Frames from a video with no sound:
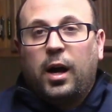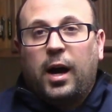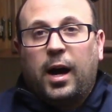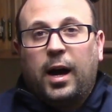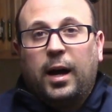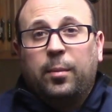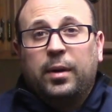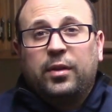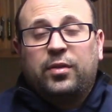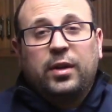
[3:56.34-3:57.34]

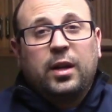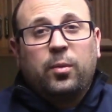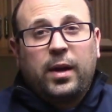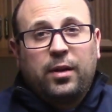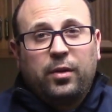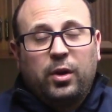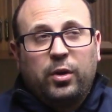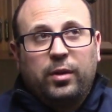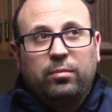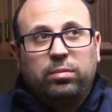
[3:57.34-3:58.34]
I'm sitting in
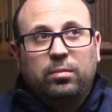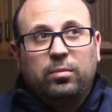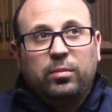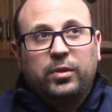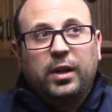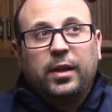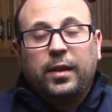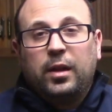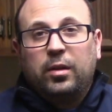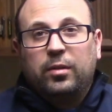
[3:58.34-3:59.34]

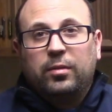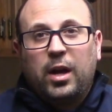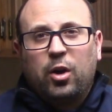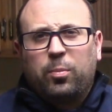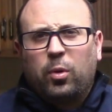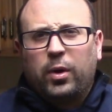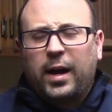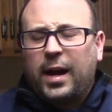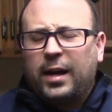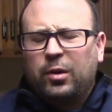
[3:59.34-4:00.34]
the airport.
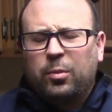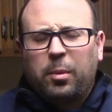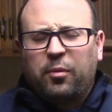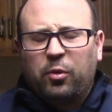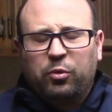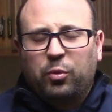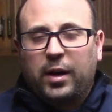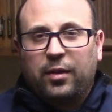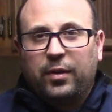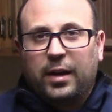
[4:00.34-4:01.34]
I don't remember if it was
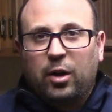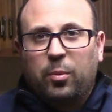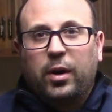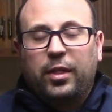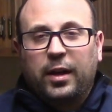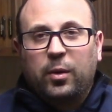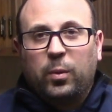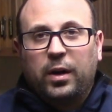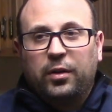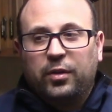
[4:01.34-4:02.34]
Reykjavik Airport. I think it
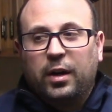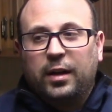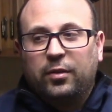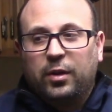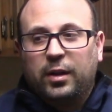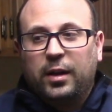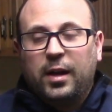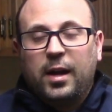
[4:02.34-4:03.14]
was in Iceland.